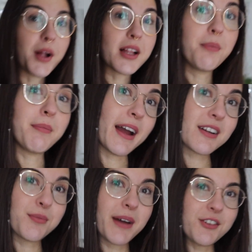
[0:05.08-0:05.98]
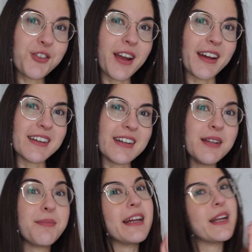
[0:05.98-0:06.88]
Welcome back to my
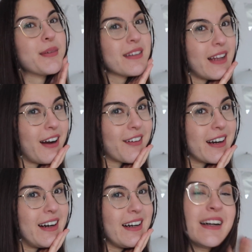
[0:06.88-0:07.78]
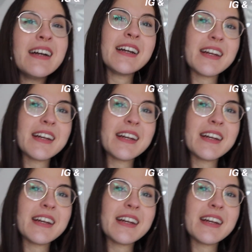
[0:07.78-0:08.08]
channel. My name is Laura.